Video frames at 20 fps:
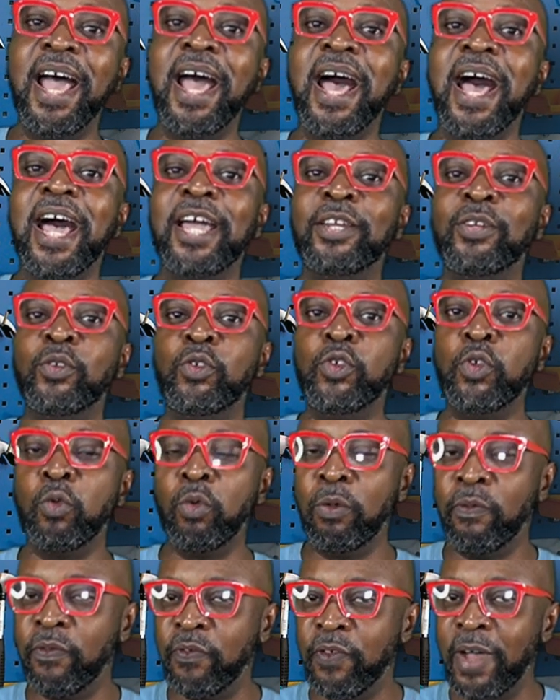and you
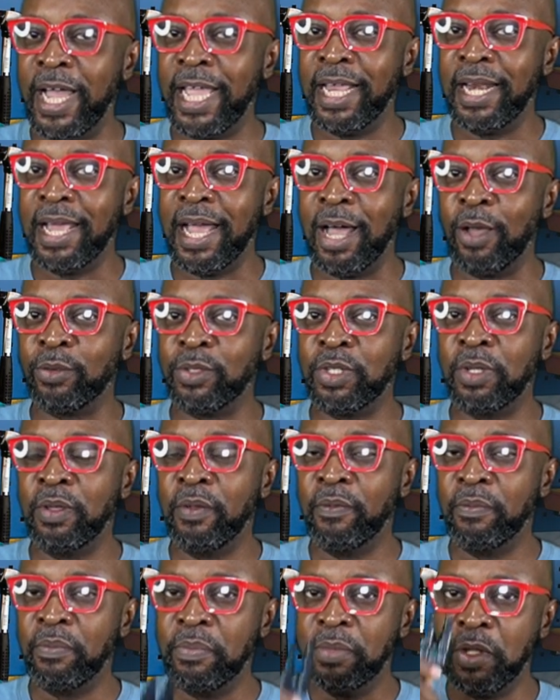will find out
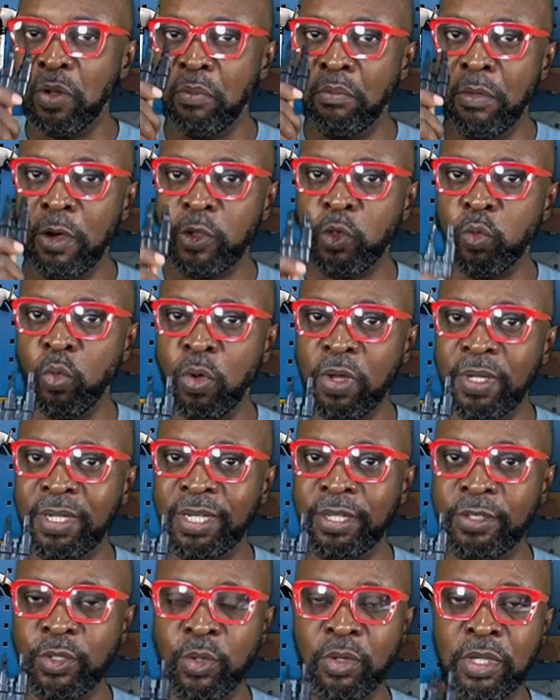the much
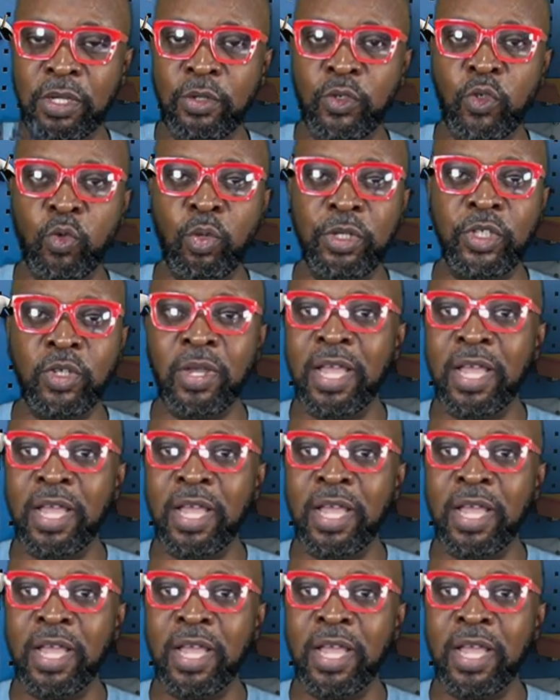wonders you can do with your